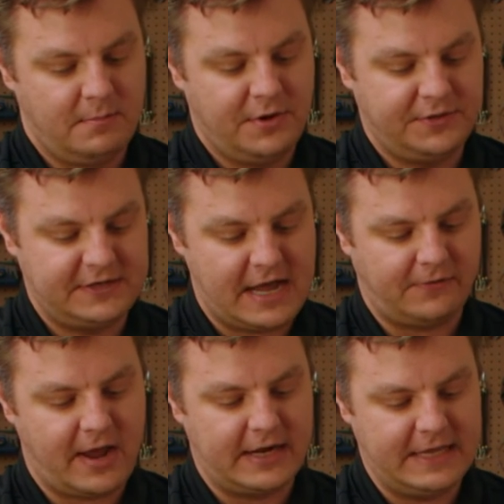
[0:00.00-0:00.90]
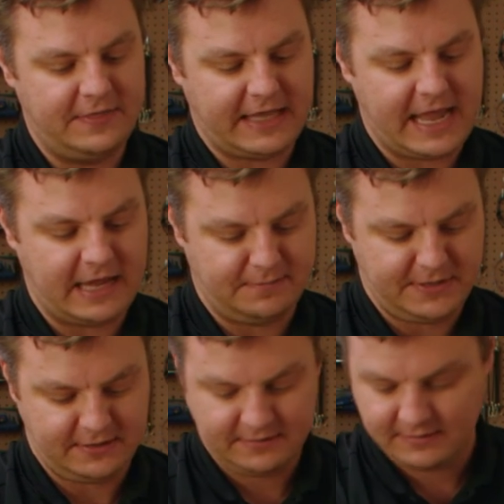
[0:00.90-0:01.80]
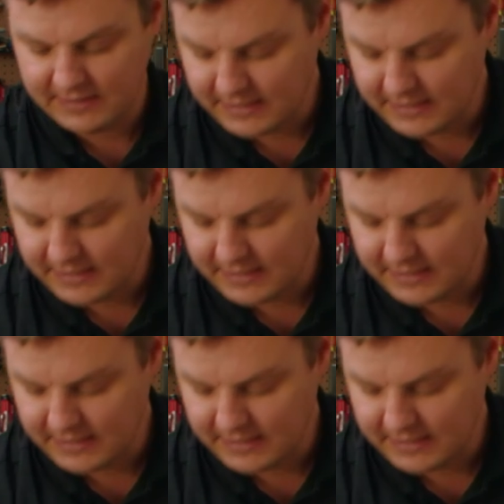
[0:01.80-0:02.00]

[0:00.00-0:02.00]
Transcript: put the down rod in the canopy,